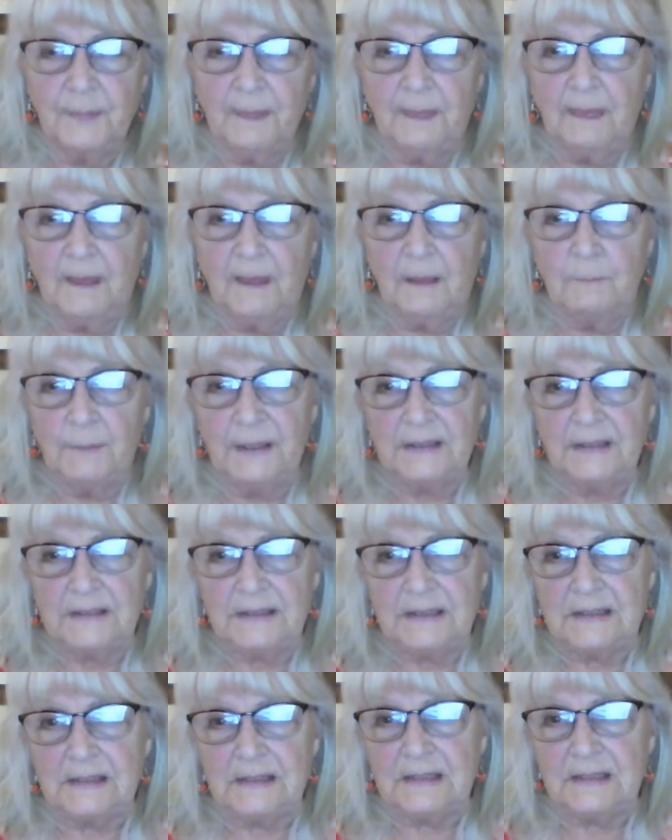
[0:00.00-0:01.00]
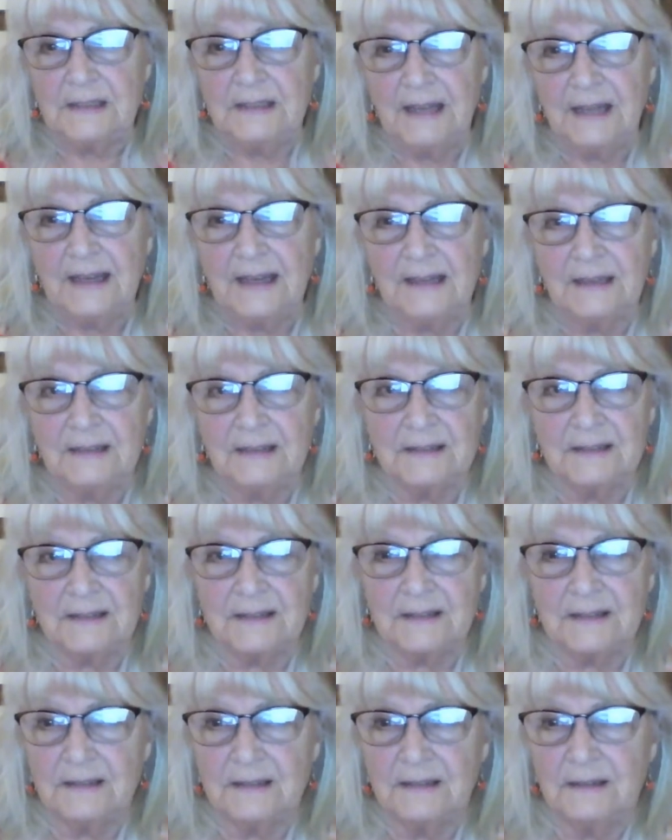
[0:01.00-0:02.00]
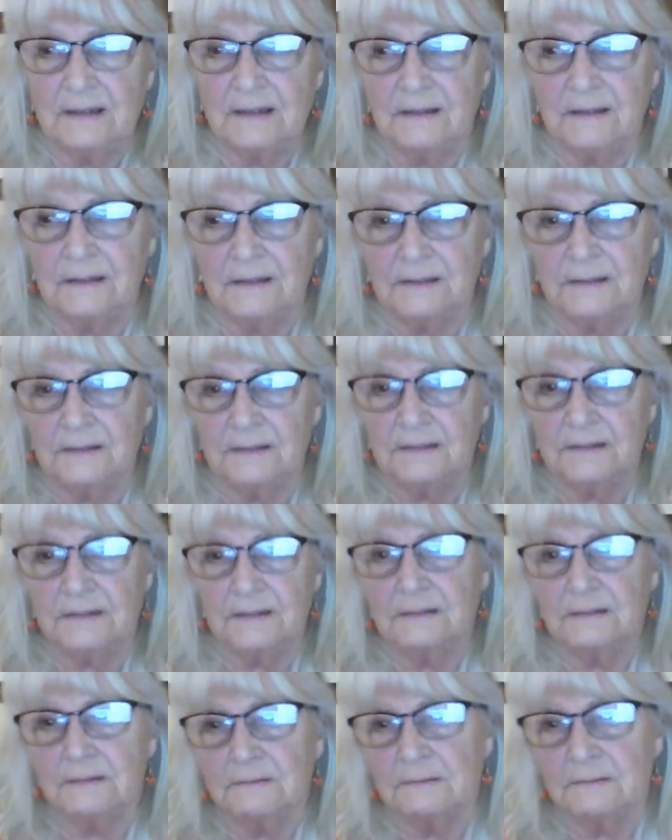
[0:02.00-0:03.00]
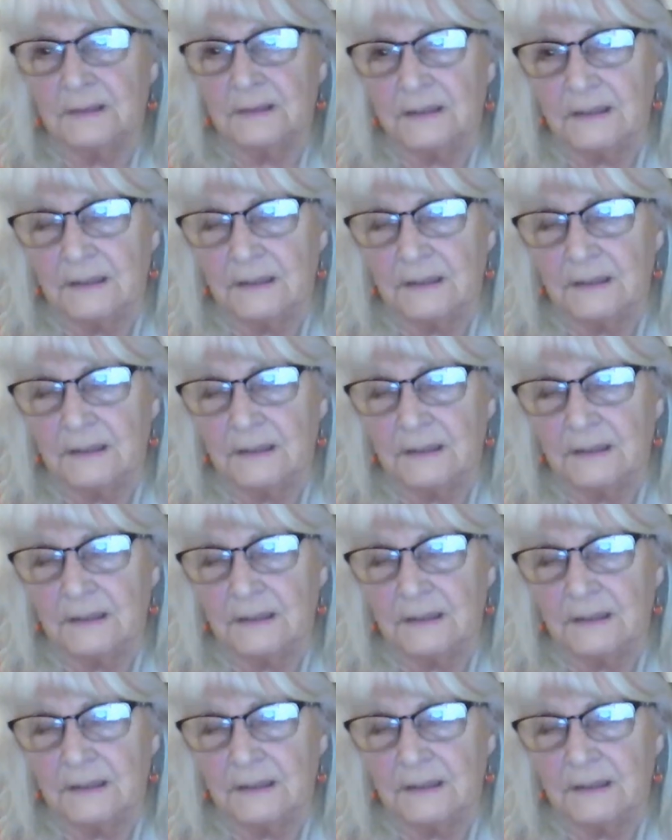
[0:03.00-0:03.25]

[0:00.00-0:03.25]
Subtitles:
but tonight is really